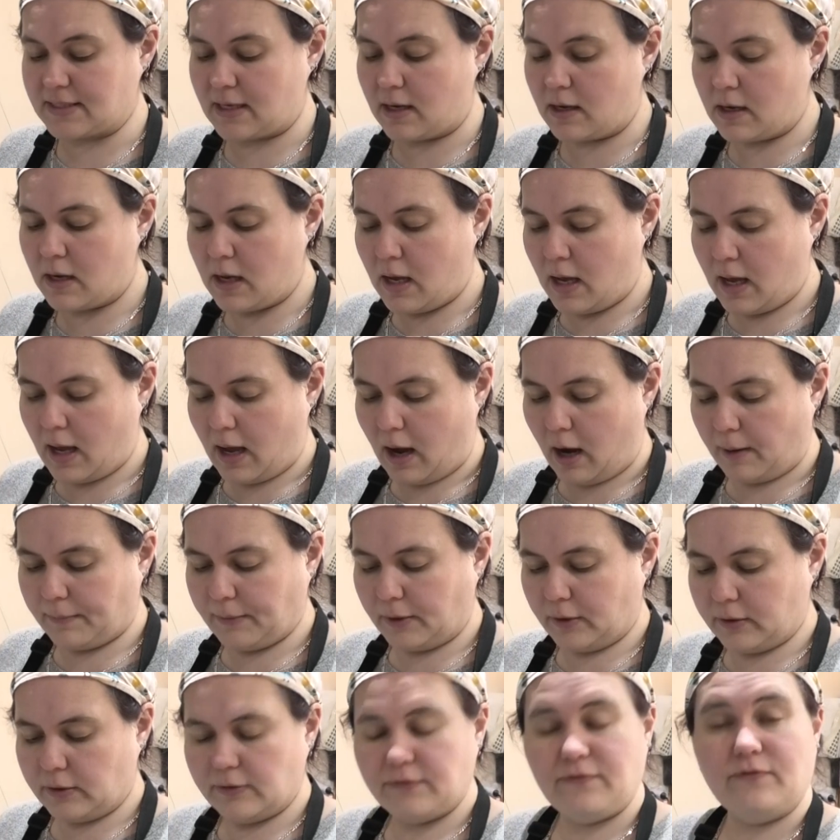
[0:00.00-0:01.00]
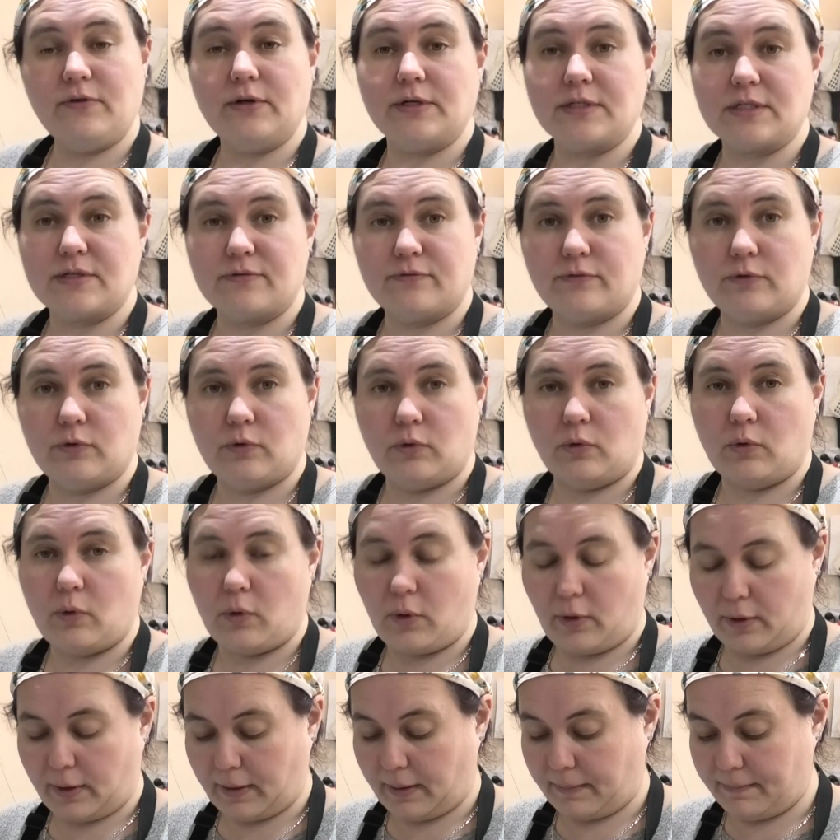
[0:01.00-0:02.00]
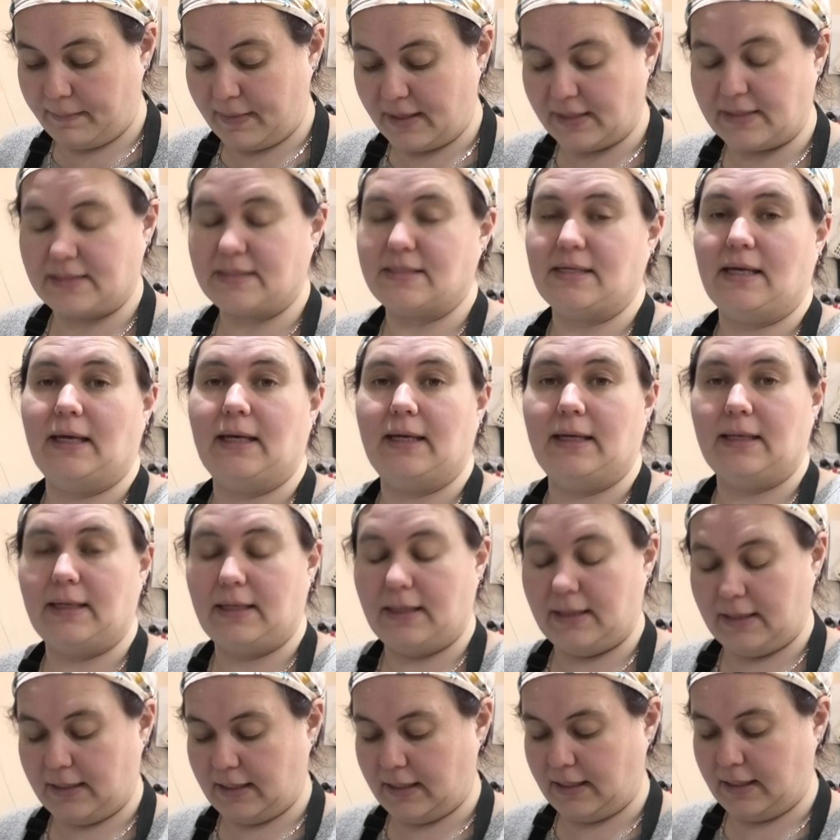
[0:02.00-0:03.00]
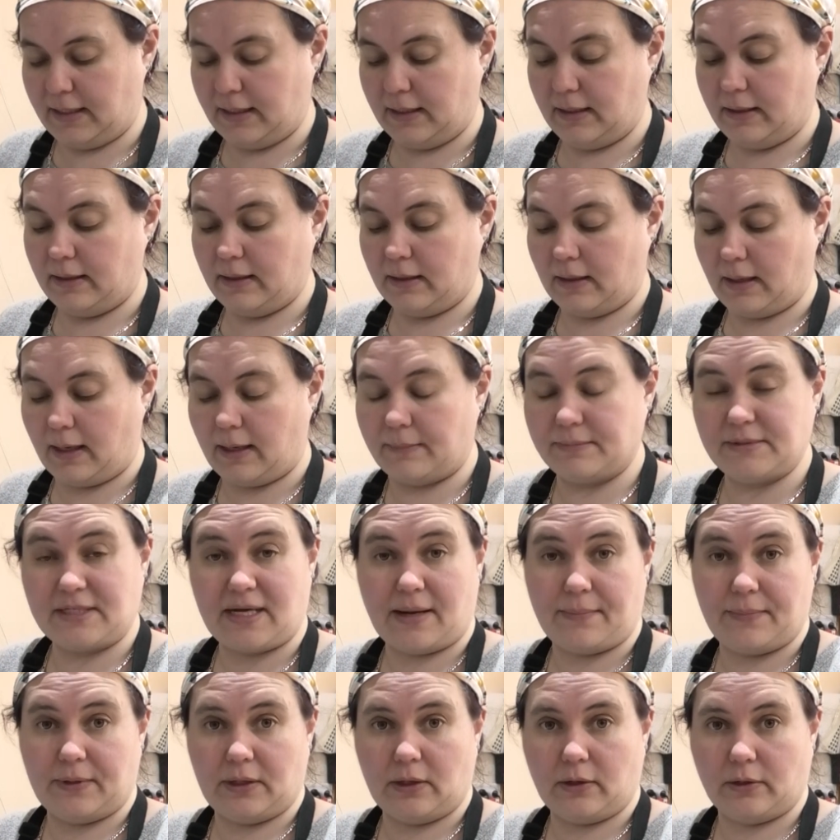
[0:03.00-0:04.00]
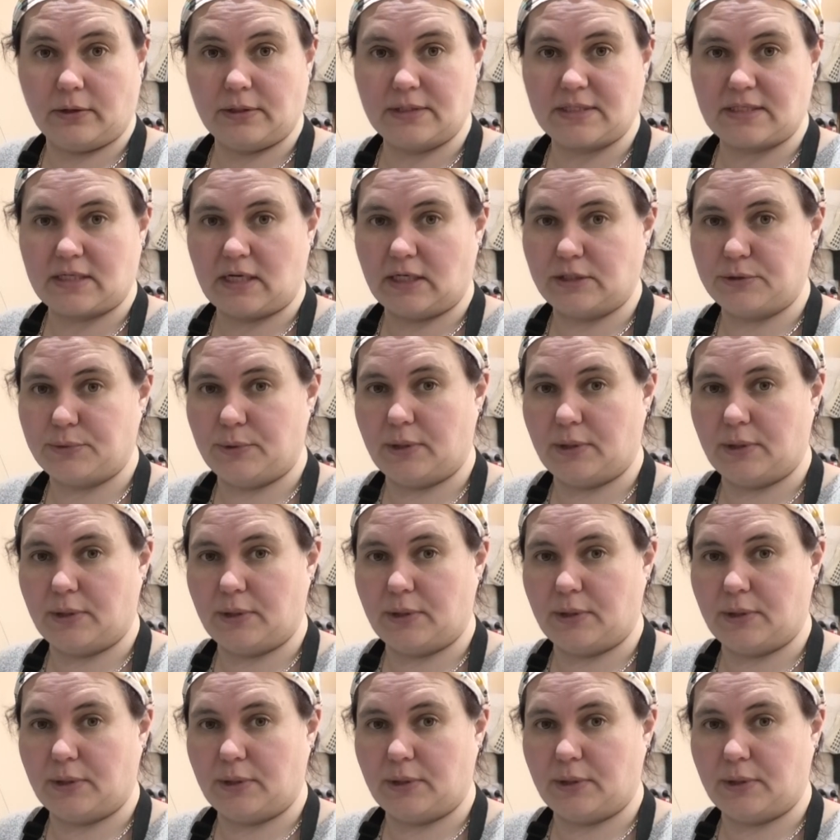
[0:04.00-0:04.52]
I'm going to first of all mix in the tapioca starch.